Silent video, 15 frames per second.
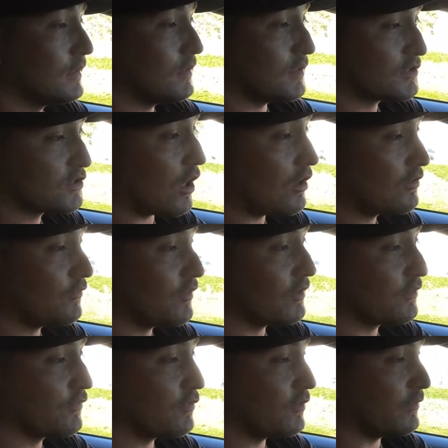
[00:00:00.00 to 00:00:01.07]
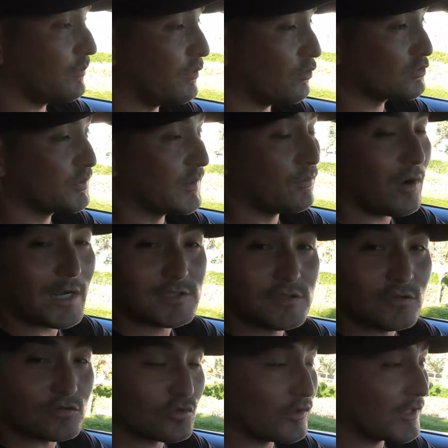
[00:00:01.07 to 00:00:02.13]
This stall converter, for those people
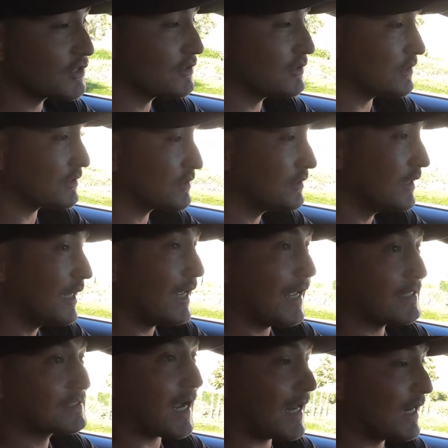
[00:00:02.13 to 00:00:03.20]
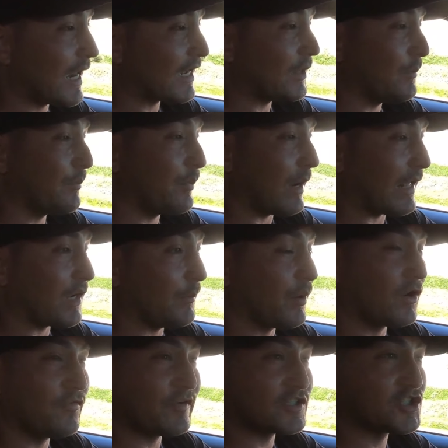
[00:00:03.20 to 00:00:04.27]
asking those questions, it's kind of like a
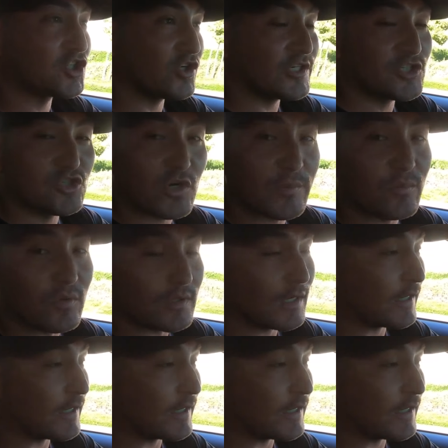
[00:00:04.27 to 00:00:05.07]
perfect street strip one.